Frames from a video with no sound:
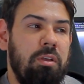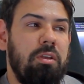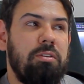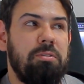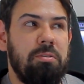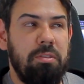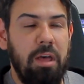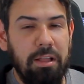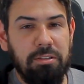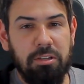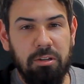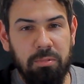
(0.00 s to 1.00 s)
So
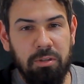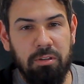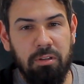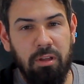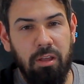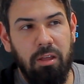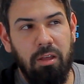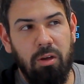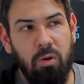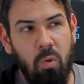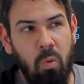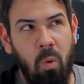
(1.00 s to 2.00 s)
that's gonna be
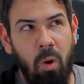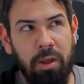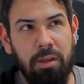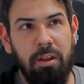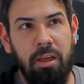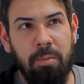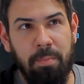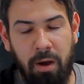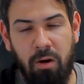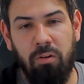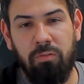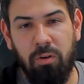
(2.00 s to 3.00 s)
quite a
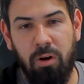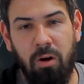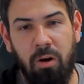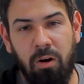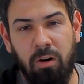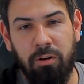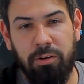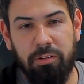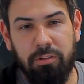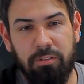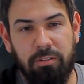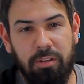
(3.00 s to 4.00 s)
powerful card
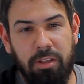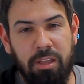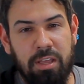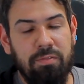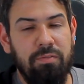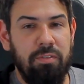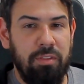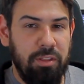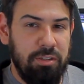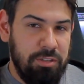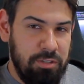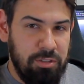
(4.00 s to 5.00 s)
if
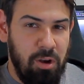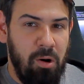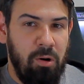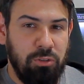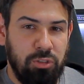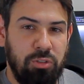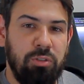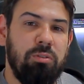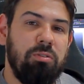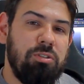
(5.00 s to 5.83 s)
this is all true.